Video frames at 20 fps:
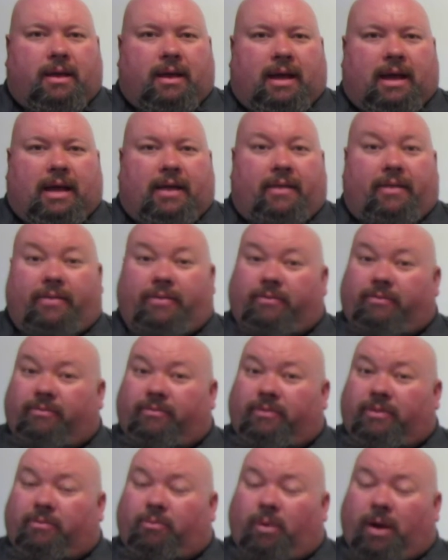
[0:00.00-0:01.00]

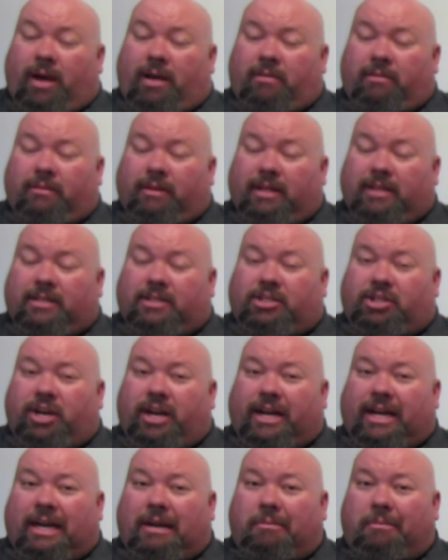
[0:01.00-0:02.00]
And, well, let's
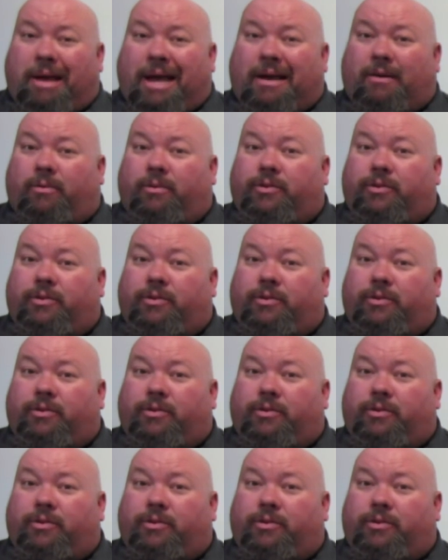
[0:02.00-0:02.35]
check in back